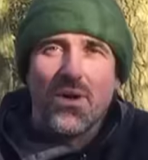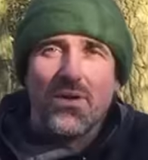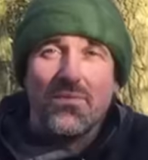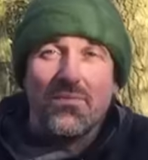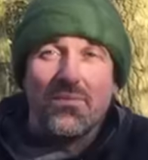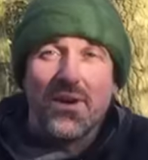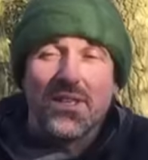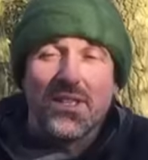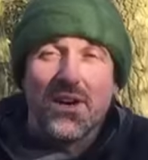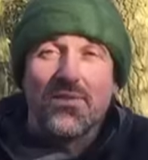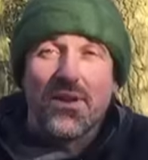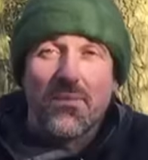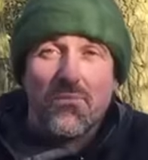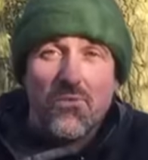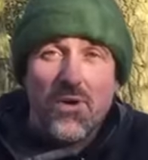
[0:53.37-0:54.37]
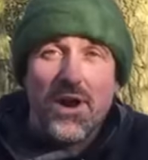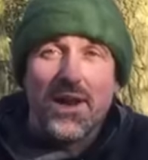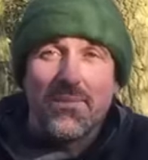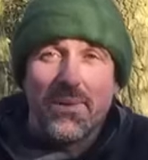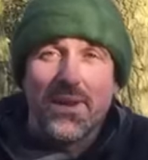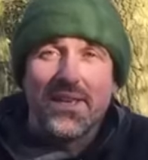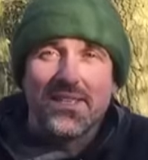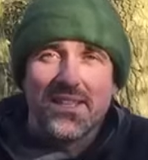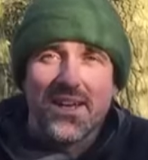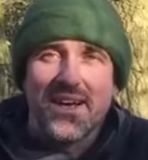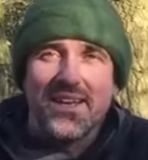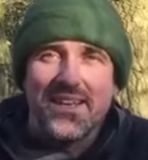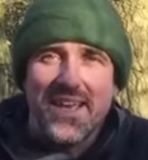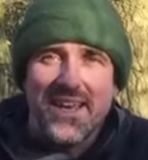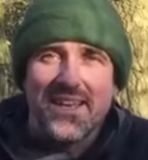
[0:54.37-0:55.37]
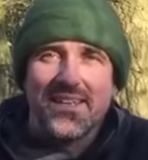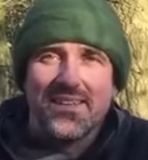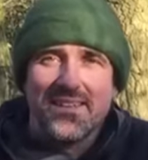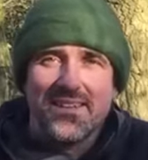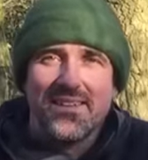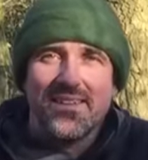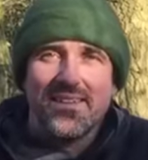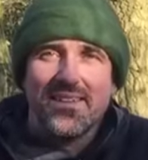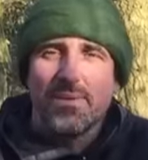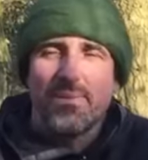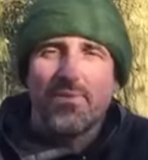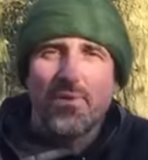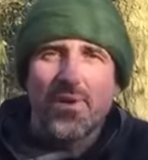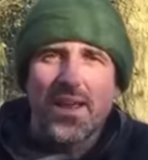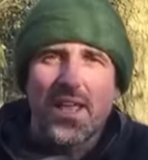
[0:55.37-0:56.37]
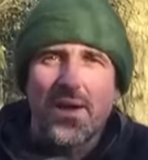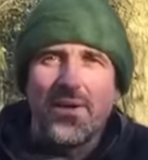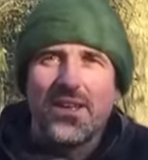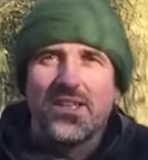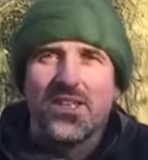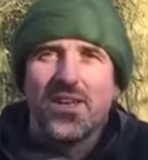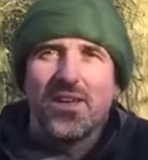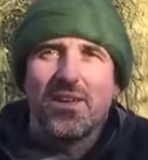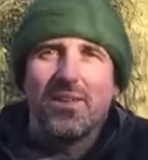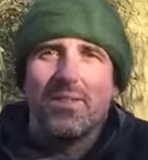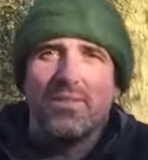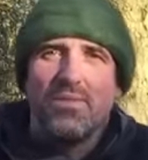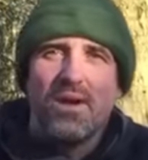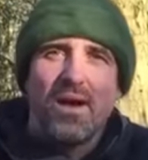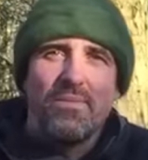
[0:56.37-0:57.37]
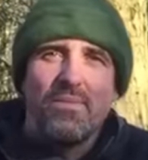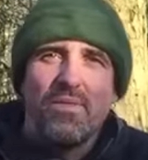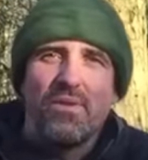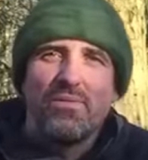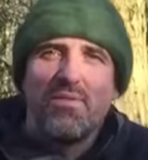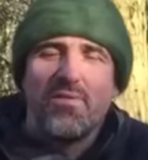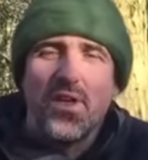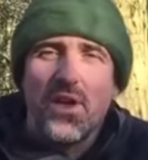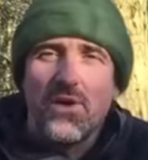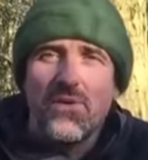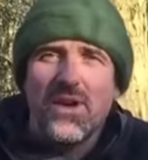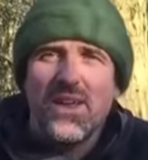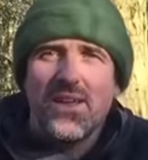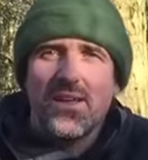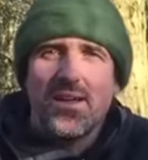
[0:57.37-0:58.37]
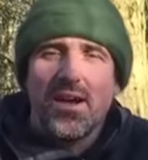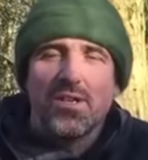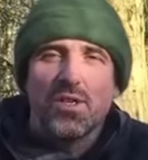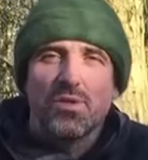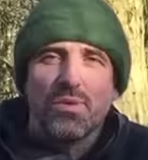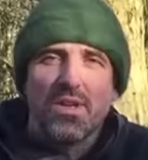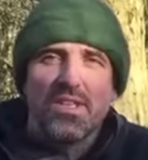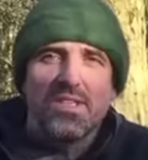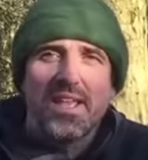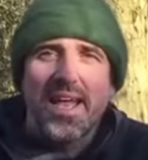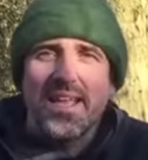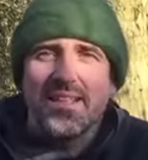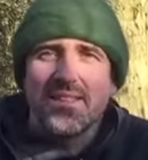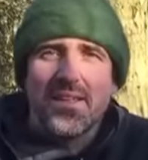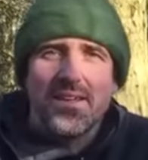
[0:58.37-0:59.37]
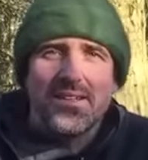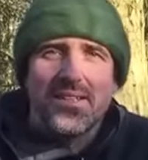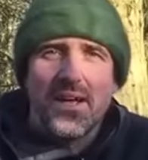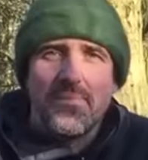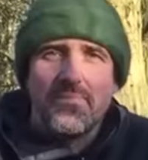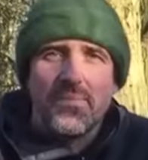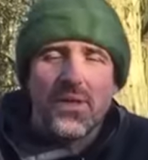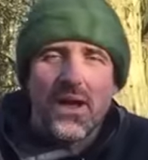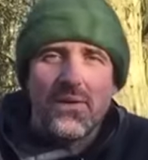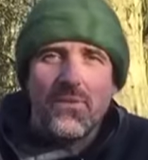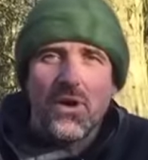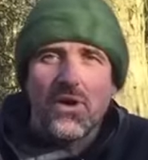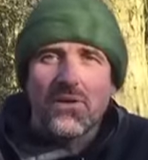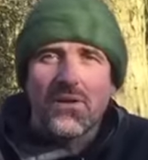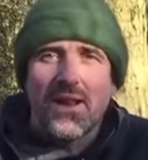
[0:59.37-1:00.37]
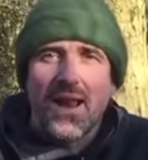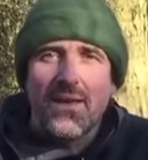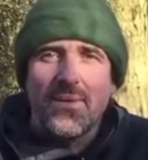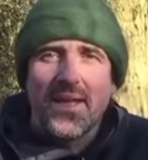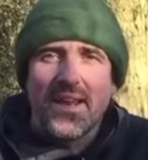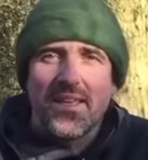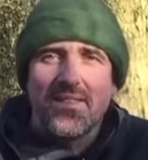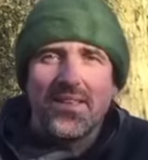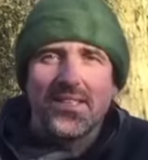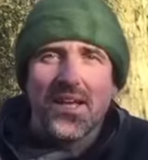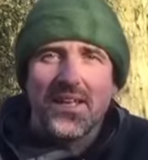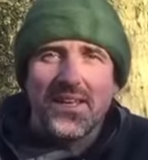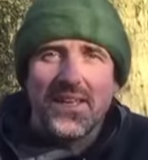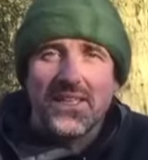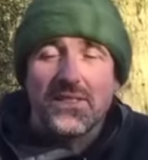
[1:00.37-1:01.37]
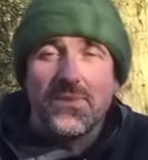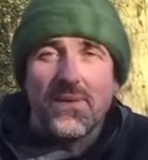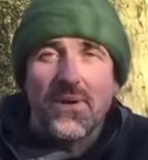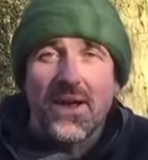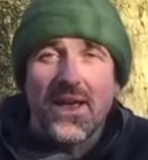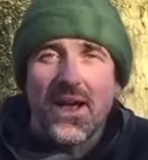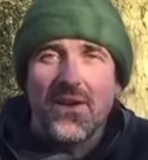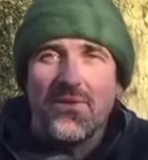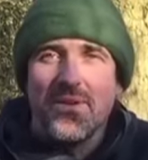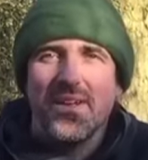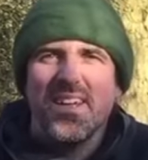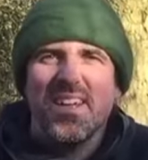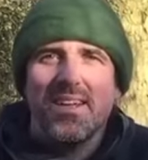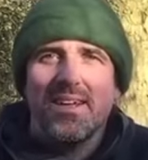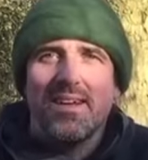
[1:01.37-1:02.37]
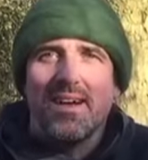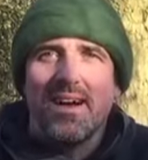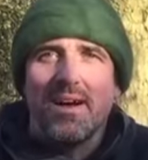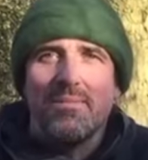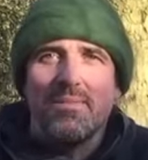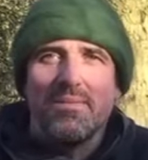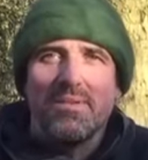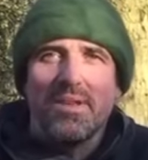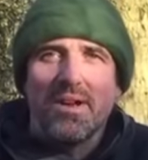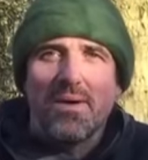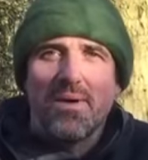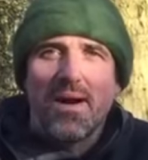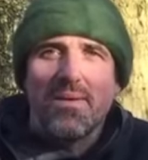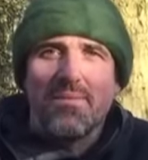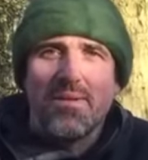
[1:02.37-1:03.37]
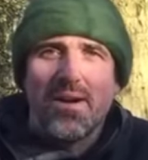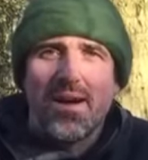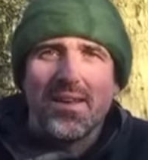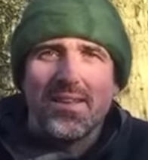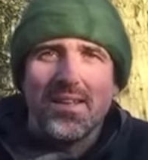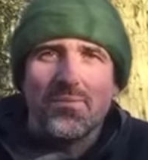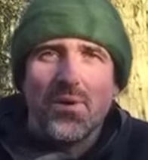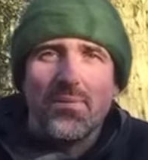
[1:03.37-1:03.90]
one myself, and I'm really pleased that I did. But before I go into the review, I just want to state that I'm not claiming any of these ideas to be my own. I did